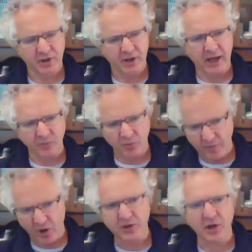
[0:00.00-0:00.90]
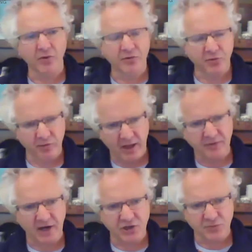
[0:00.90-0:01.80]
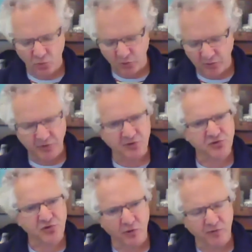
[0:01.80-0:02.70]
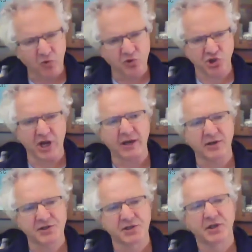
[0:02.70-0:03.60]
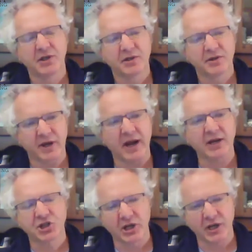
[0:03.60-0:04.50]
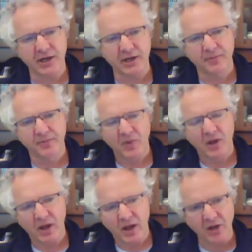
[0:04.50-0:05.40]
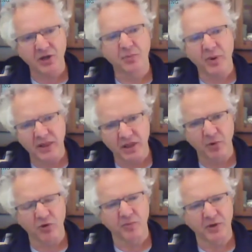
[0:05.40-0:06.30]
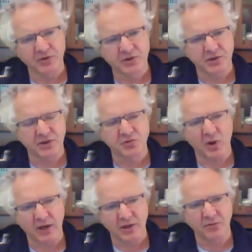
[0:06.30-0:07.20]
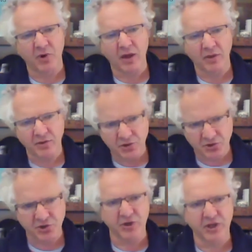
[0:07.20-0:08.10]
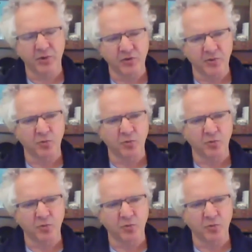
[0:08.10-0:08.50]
And we might go through that dashboard of just 3 or 4 checks that actually underpin the movement as well, rather than just doing the movement.